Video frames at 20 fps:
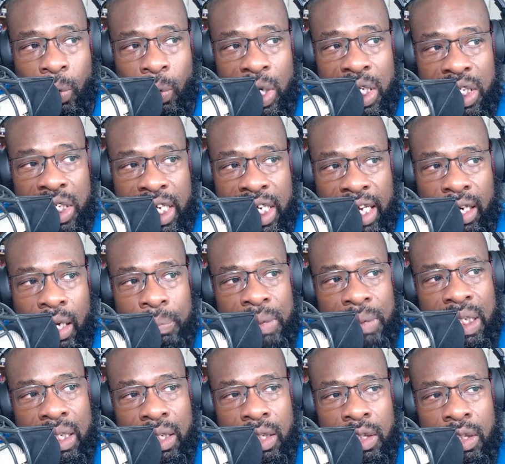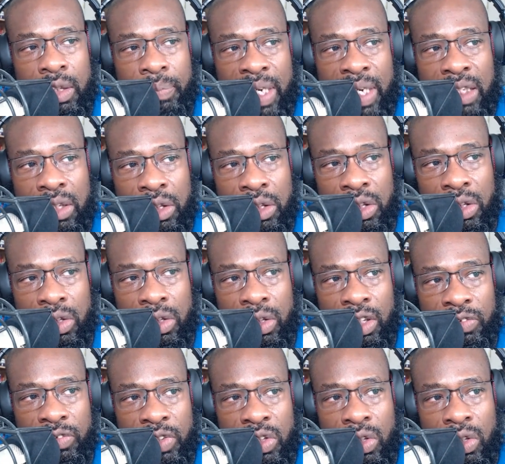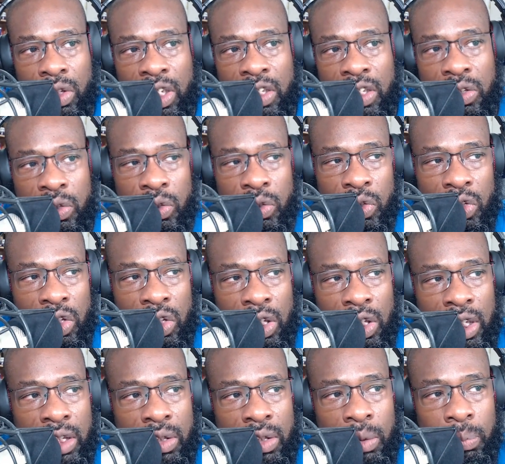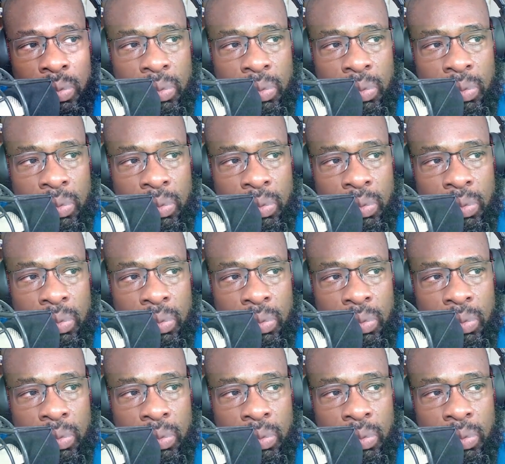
WeChat updated its messaging service to let users link